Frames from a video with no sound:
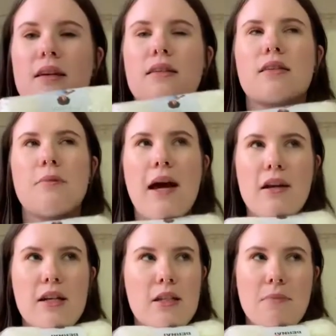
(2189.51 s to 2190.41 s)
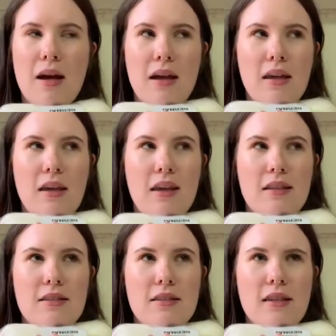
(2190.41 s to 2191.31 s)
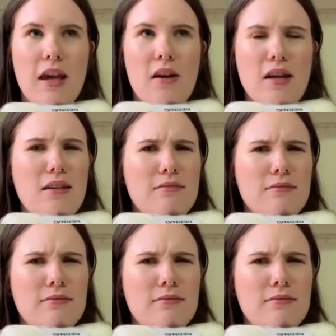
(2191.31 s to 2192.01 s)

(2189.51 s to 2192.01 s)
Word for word: I think the pattern is by It's Carrie